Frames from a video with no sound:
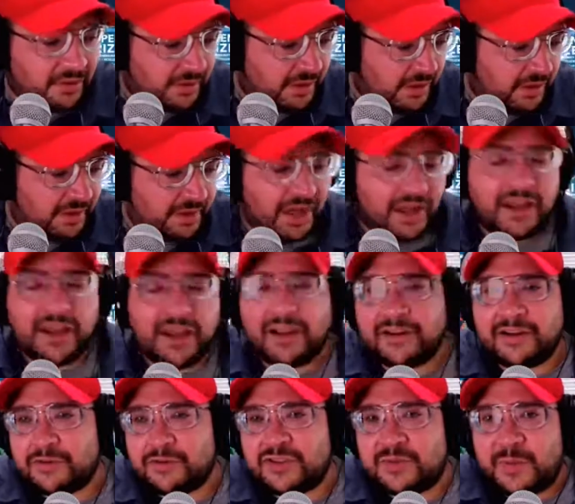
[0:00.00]
And I
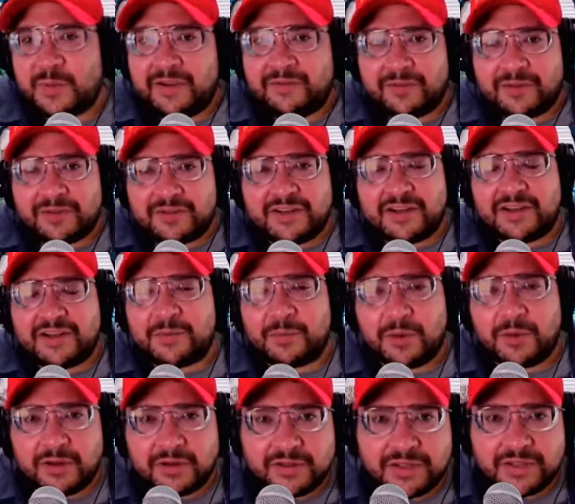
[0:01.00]
don't speak for the city,
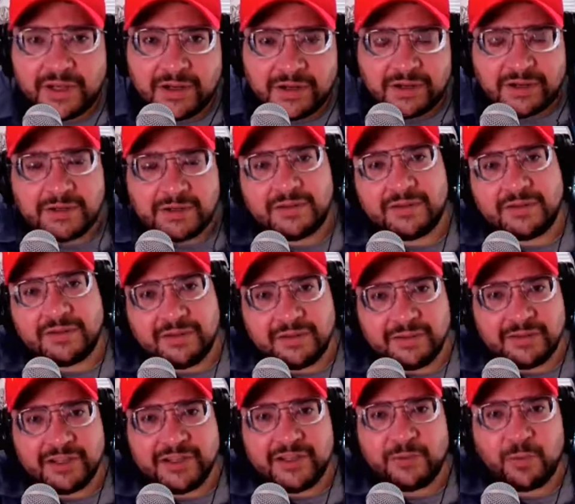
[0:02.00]
but
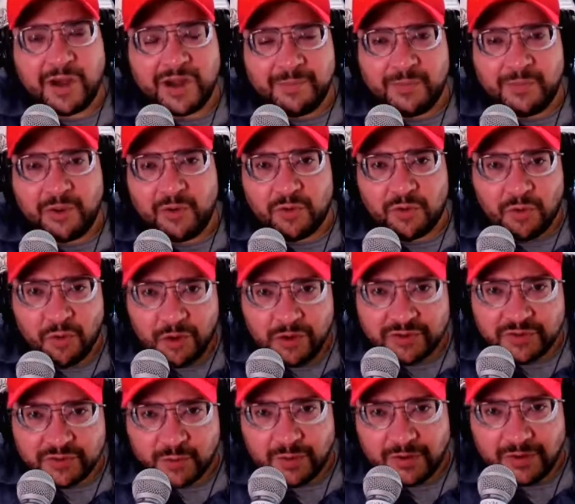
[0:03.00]
the Rainbow
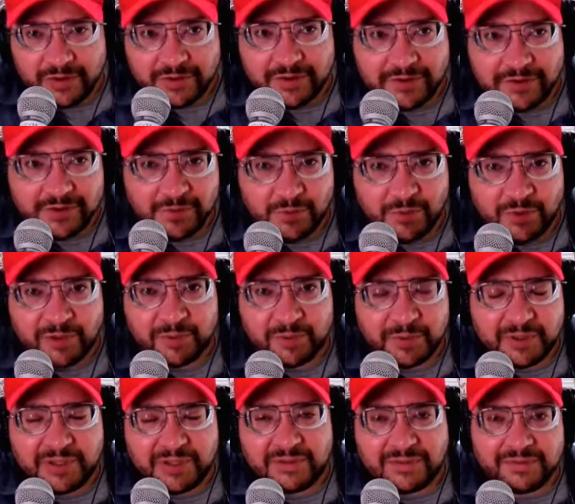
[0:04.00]
Crosswalk will
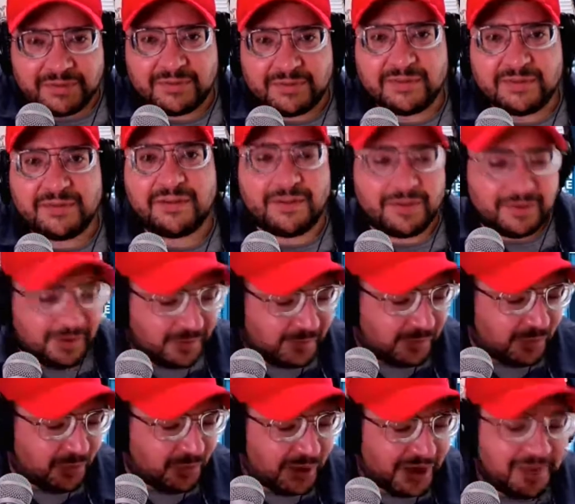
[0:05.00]
be
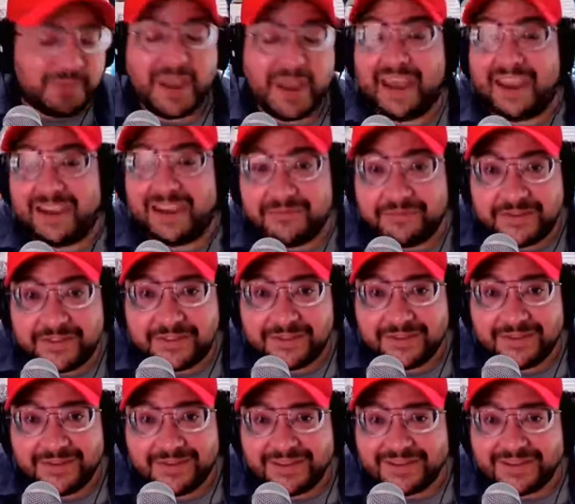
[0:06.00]
repaved.